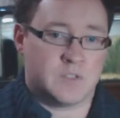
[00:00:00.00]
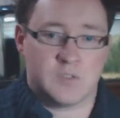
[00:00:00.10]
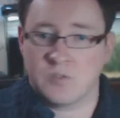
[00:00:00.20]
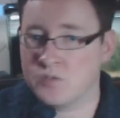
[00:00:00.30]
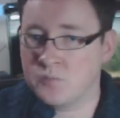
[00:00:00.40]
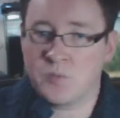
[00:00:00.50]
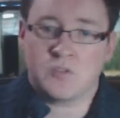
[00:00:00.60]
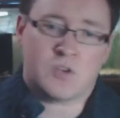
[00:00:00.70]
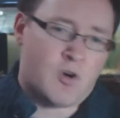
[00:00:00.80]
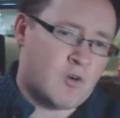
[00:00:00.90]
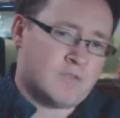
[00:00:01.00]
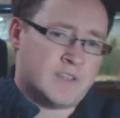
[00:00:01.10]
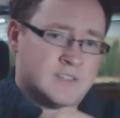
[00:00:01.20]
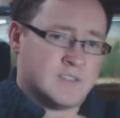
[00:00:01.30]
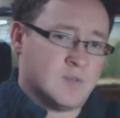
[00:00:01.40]
which spews out all
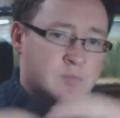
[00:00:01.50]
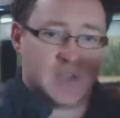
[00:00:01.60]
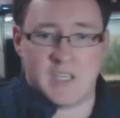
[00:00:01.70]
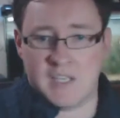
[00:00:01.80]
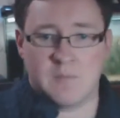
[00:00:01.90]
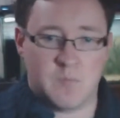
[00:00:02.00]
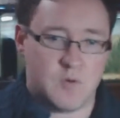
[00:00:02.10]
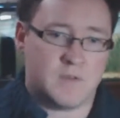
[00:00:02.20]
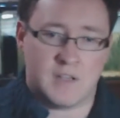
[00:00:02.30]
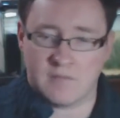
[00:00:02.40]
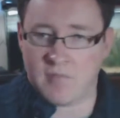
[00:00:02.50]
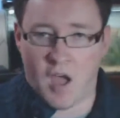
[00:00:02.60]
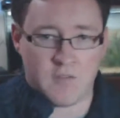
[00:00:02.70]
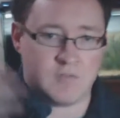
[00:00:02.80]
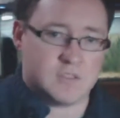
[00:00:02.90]
this debris, moving at
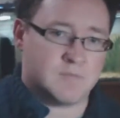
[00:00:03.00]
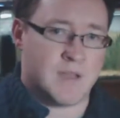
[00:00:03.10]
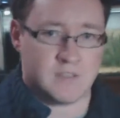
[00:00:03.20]
hundreds of